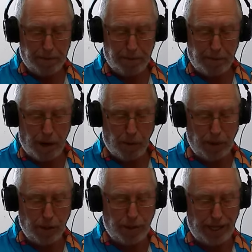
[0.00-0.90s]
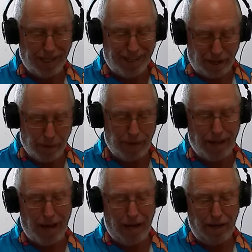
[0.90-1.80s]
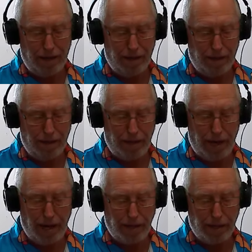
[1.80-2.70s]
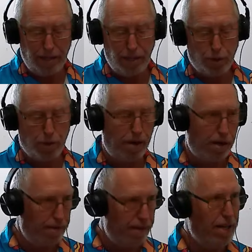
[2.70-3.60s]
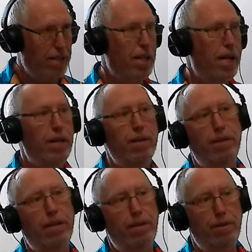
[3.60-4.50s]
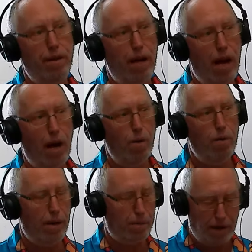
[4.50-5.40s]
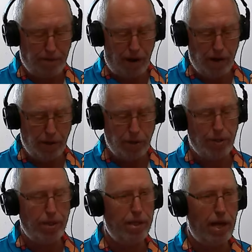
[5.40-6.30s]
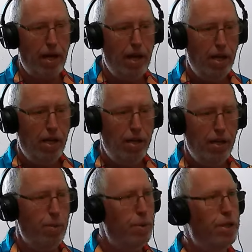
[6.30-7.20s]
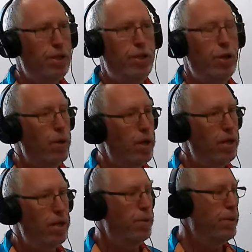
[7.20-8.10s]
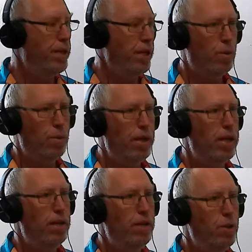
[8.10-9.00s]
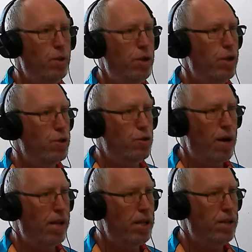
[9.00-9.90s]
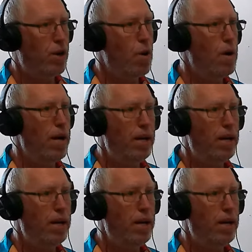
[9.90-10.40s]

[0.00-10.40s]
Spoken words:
But when you're dealing with that, and then the trigger effects later, and how, like my father used to say, you would just do it. You would deal with it. Usually your adrenaline's going.